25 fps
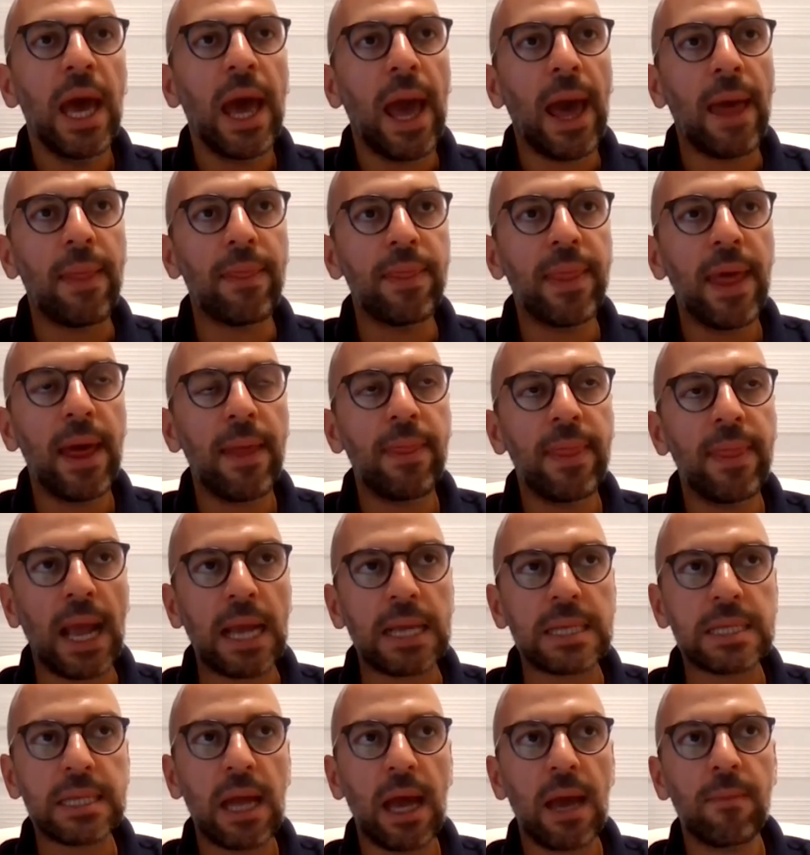and then
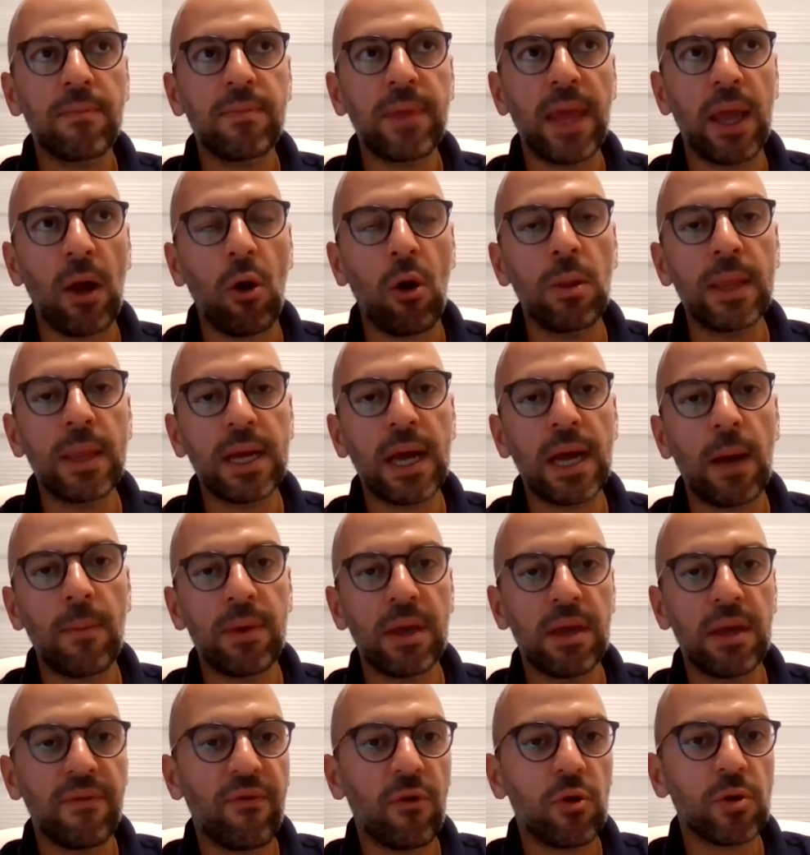next time they only come
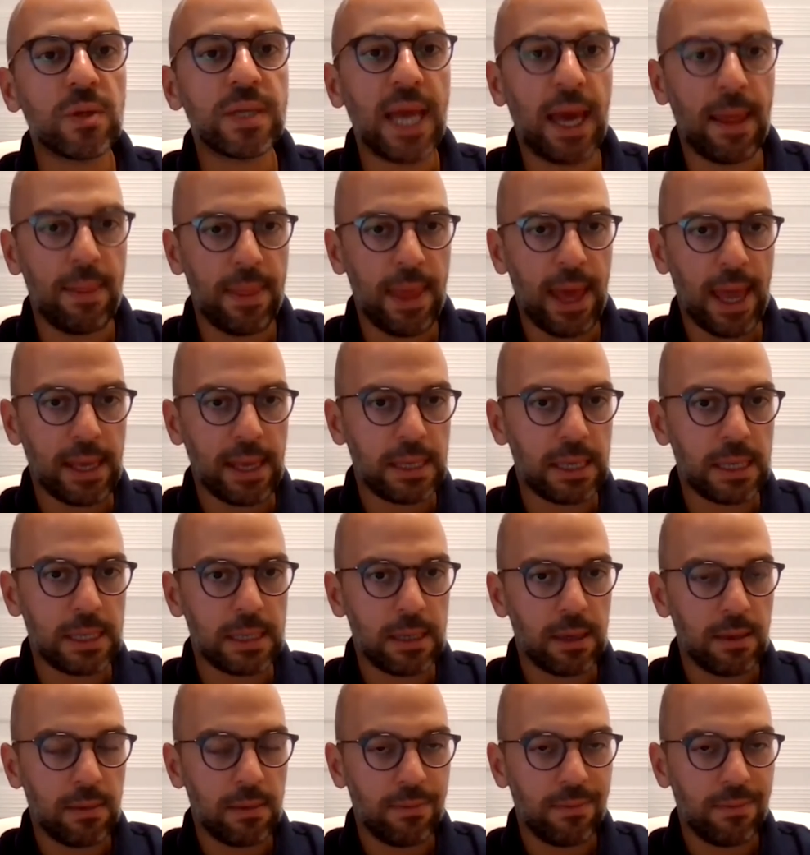here for 10 days.